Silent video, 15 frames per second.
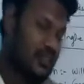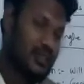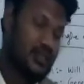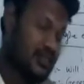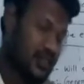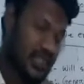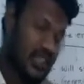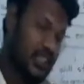
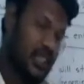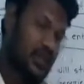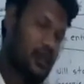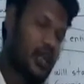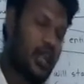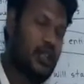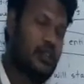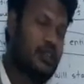see, you
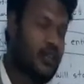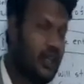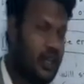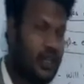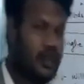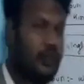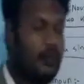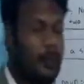cannot
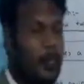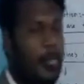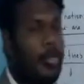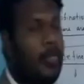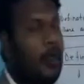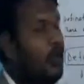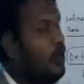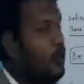hear,
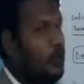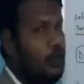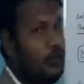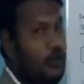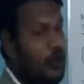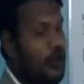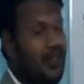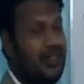
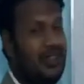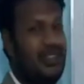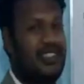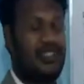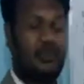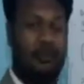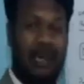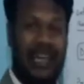you cannot
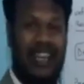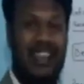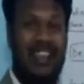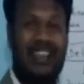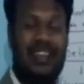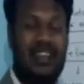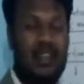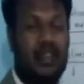smell,
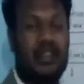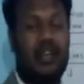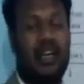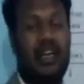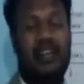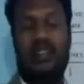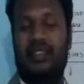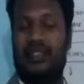
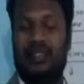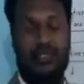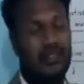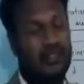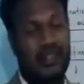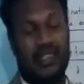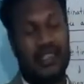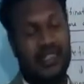and
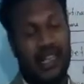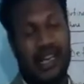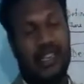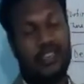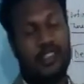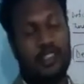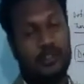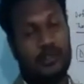these
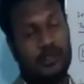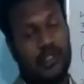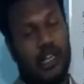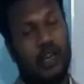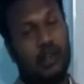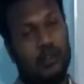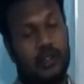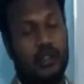kinds of
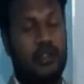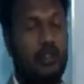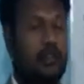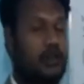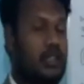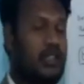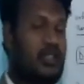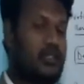noun are
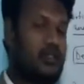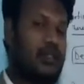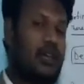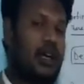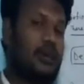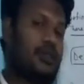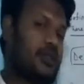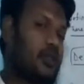known as
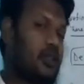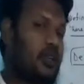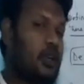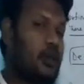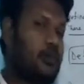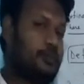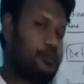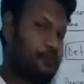abstract
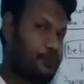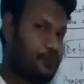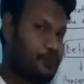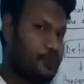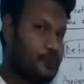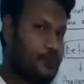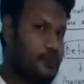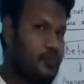noun.
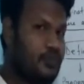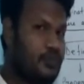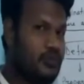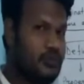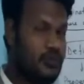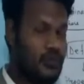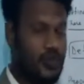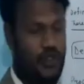
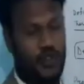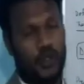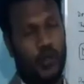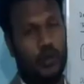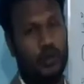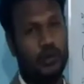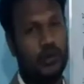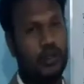
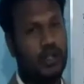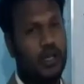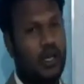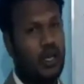So